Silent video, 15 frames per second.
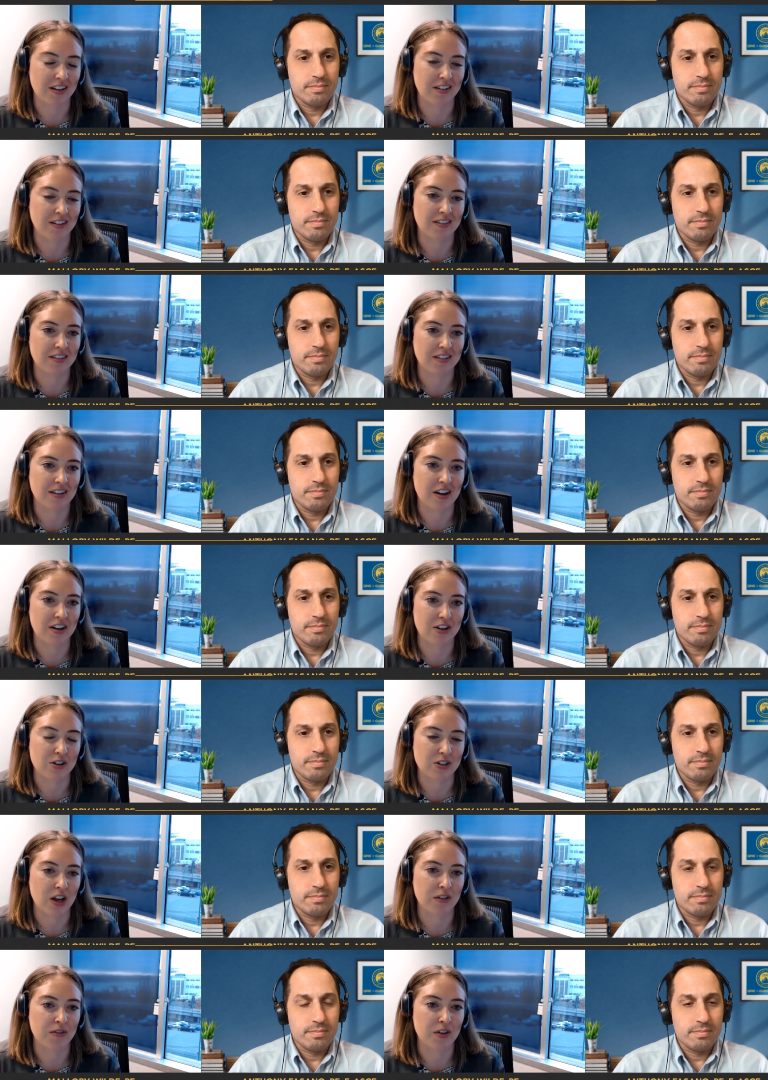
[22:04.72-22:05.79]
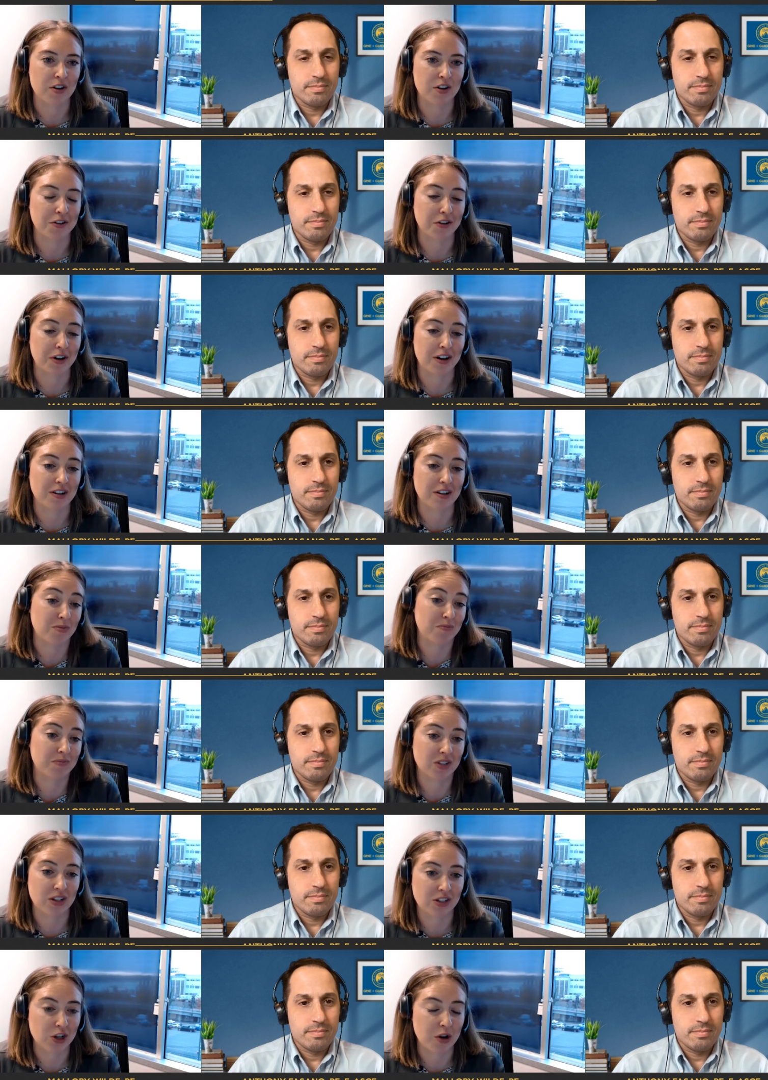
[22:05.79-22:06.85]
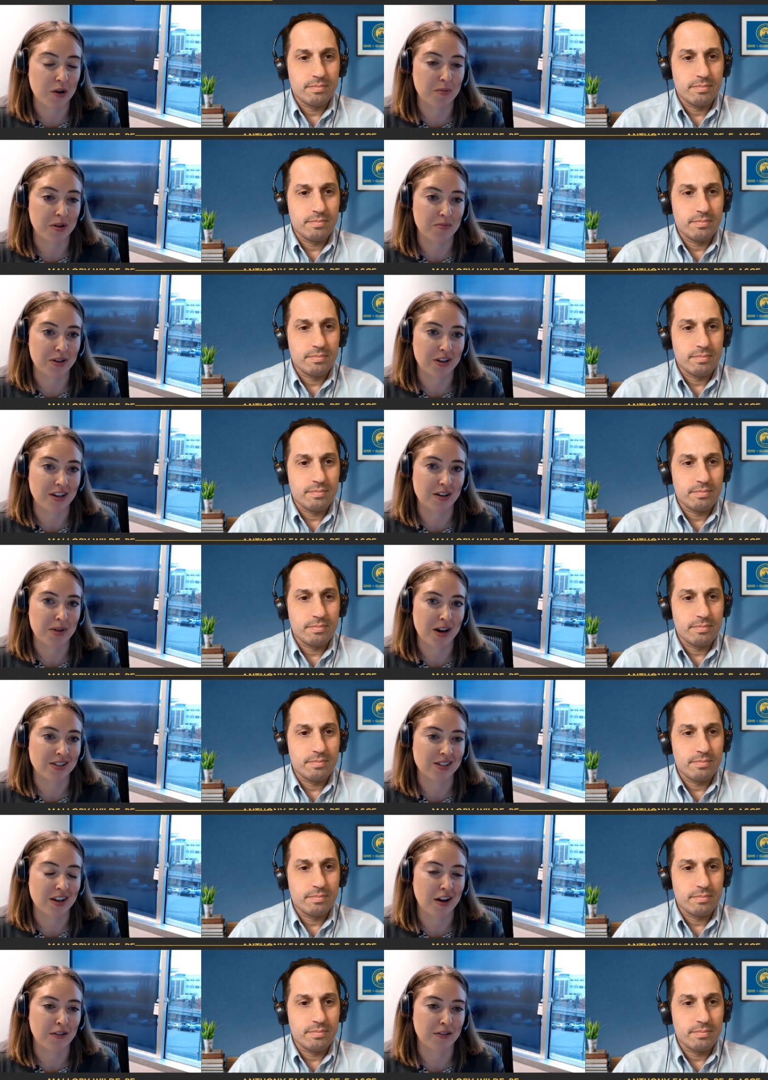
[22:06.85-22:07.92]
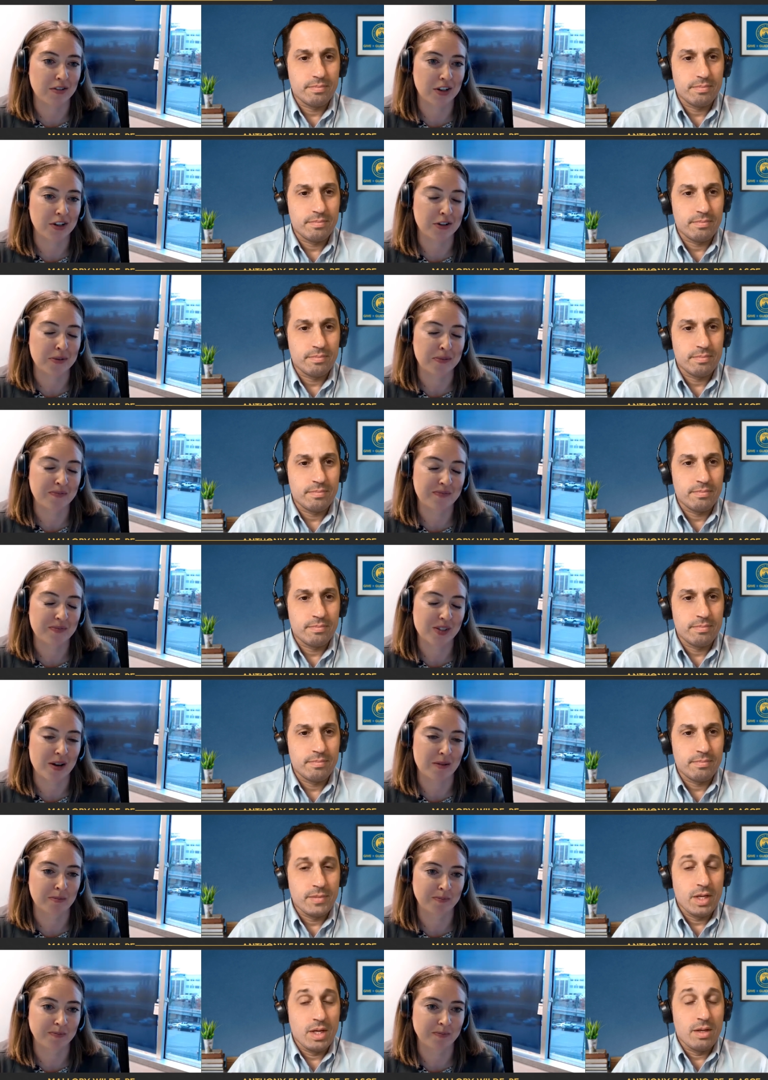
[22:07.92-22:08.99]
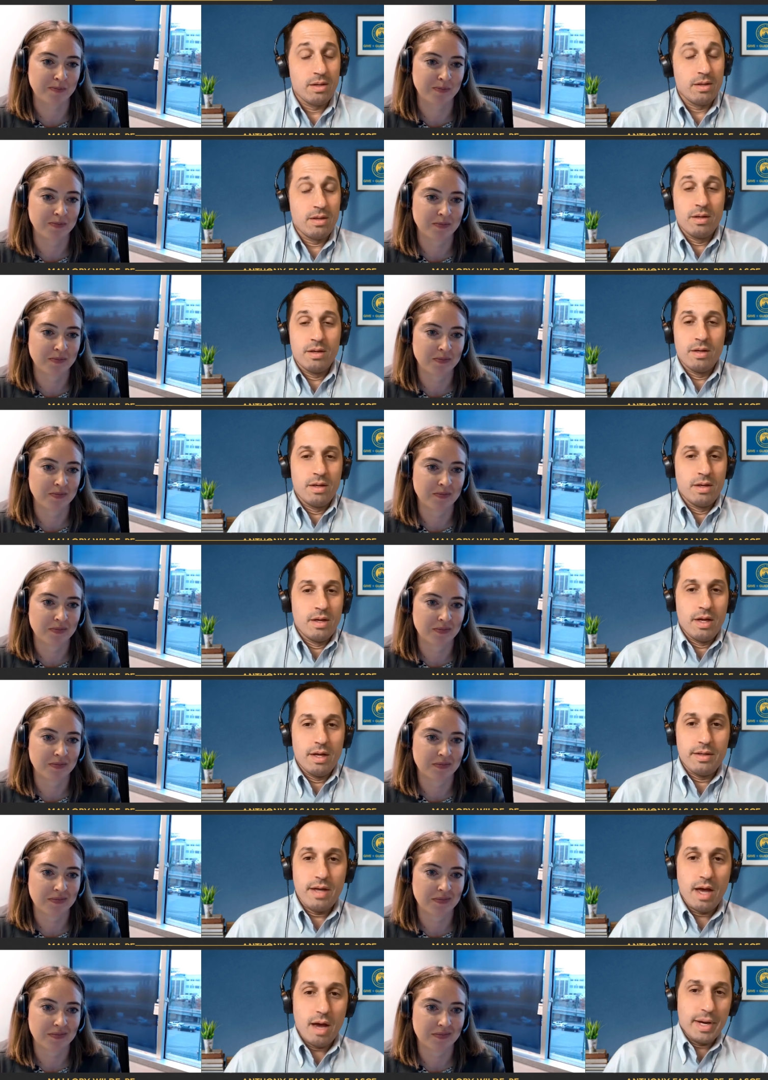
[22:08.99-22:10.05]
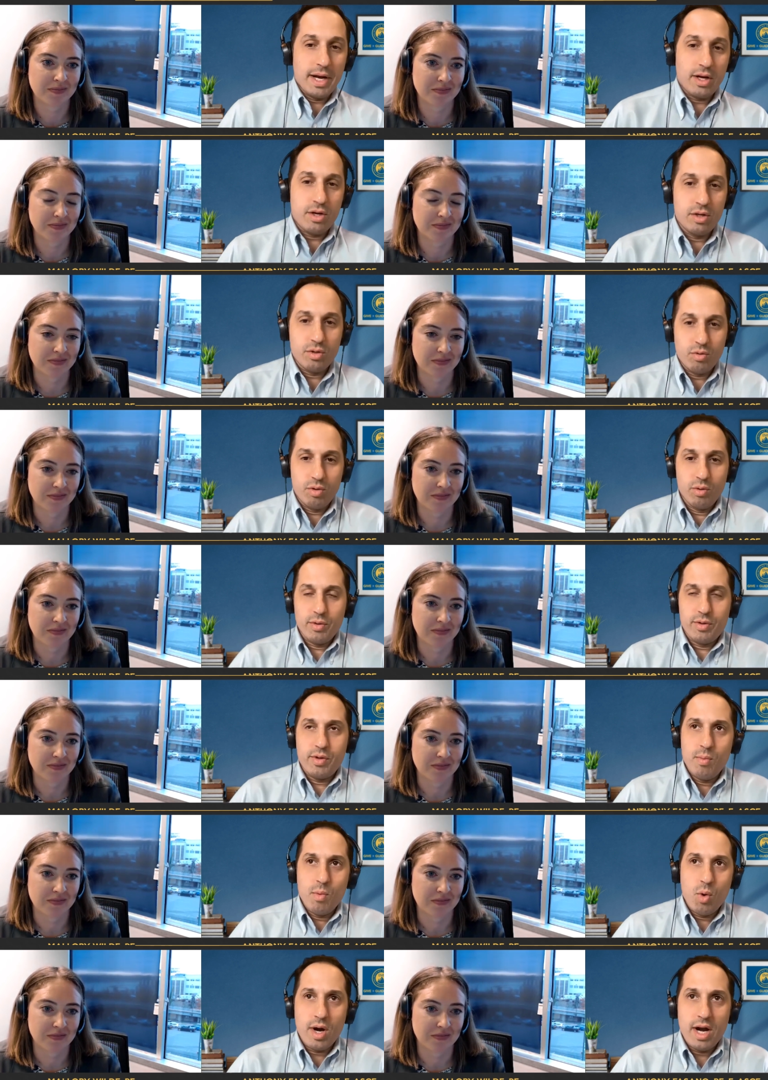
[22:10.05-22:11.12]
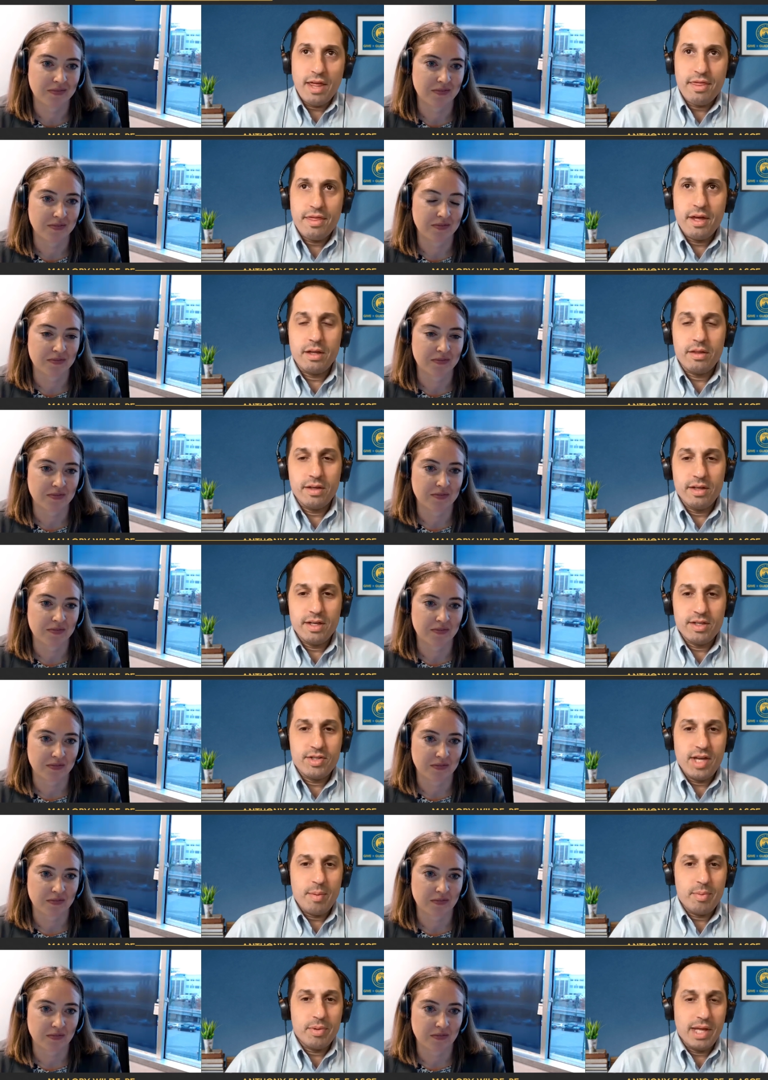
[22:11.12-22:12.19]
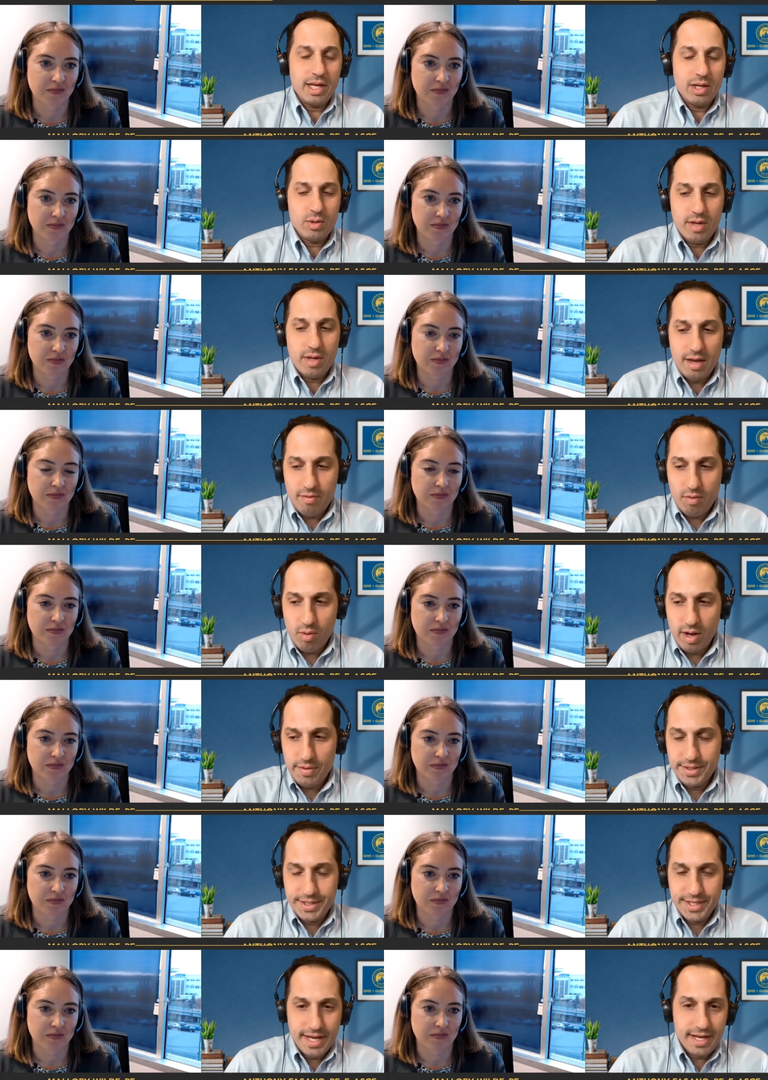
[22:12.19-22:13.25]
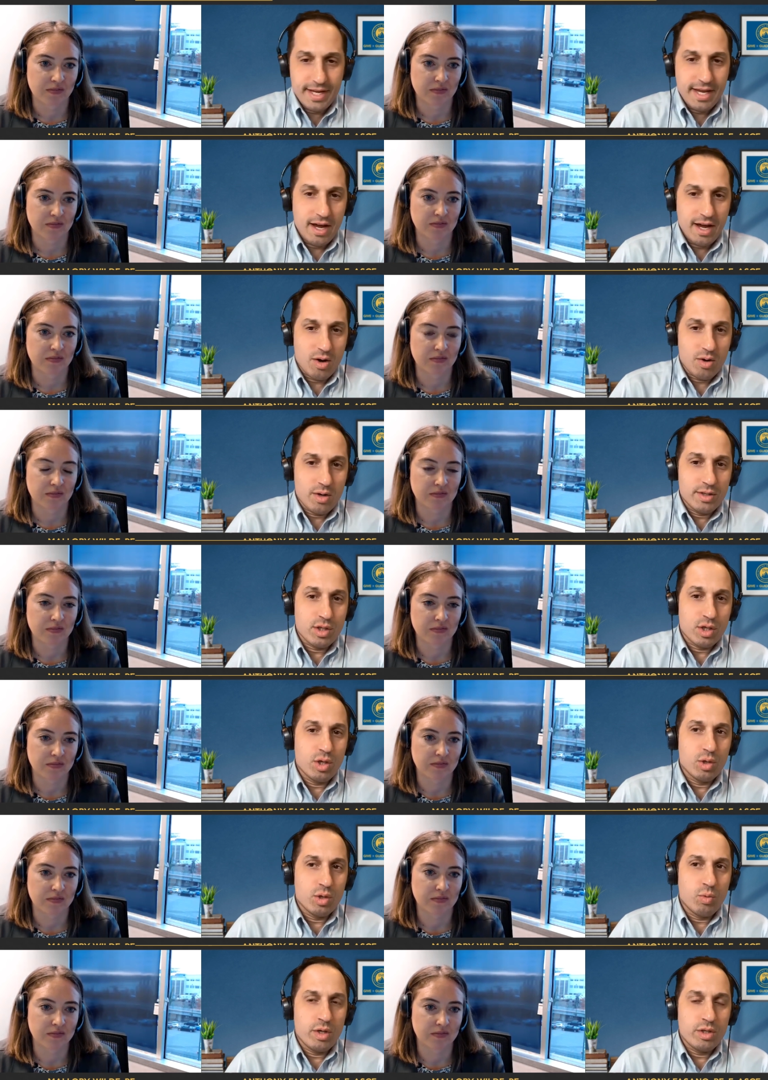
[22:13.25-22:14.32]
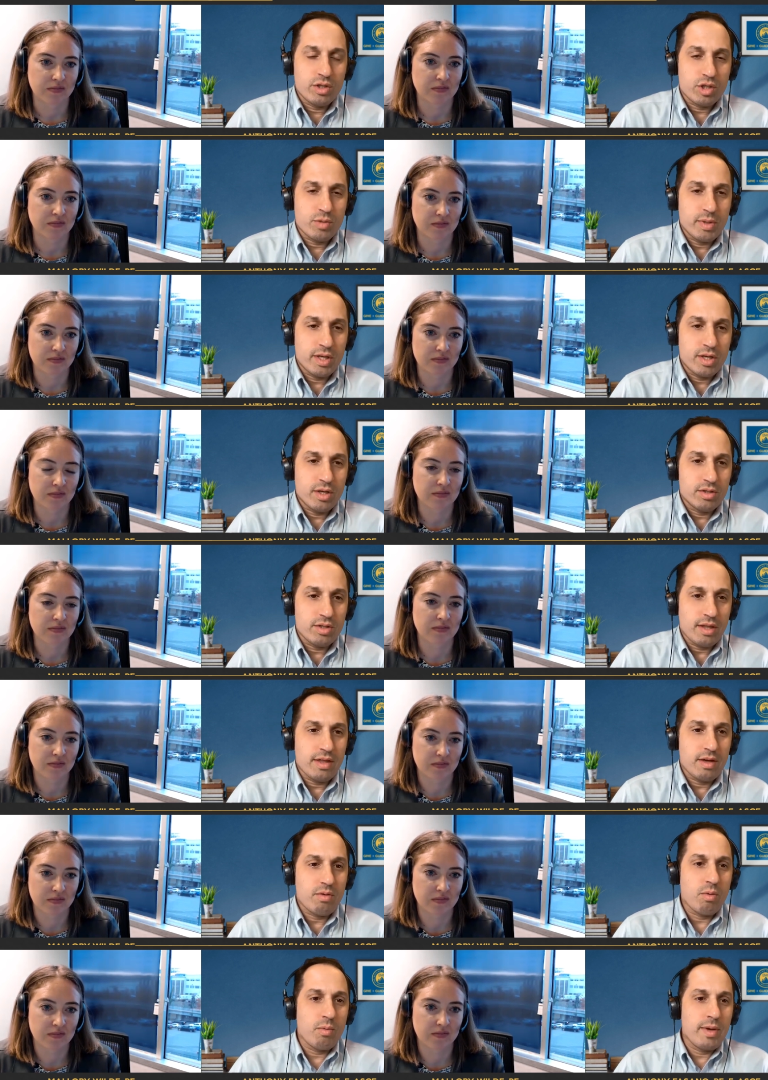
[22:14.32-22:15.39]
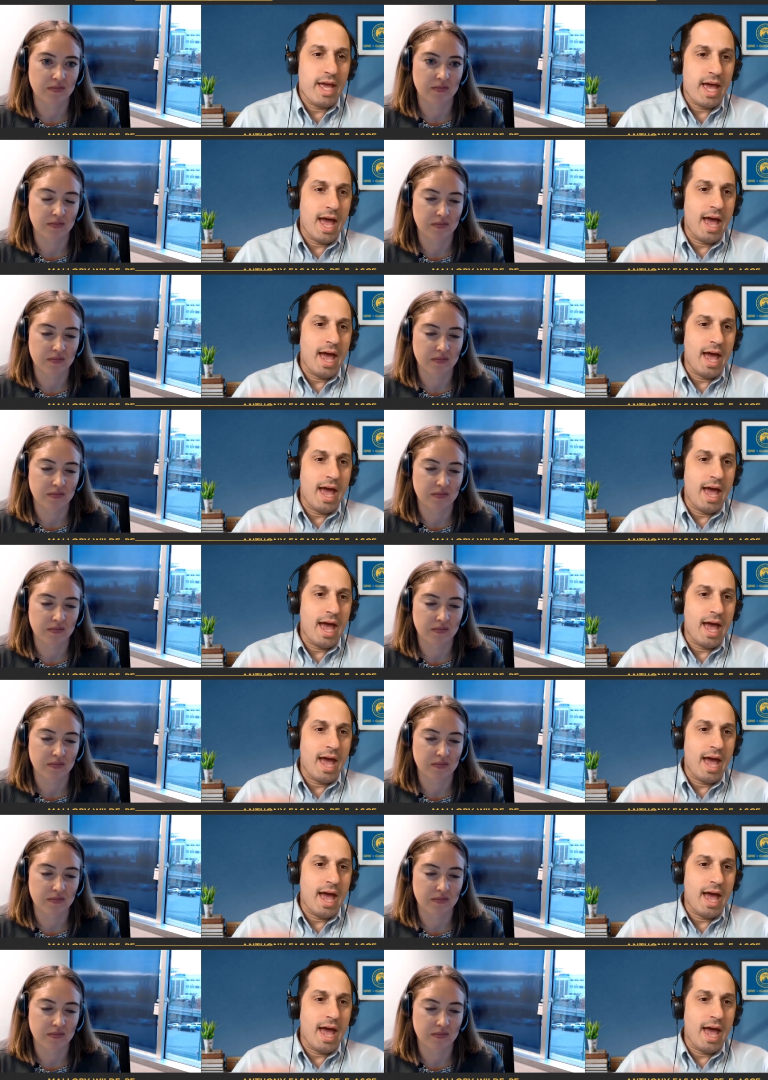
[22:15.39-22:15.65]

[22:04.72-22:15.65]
Speaker 1: on on yourself and your career to to show up and be your best self too. So
Speaker 2: yeah, I mean, I couldn't agree with you more. And I think the example that you gave around the daycare is a good one, just because I think when we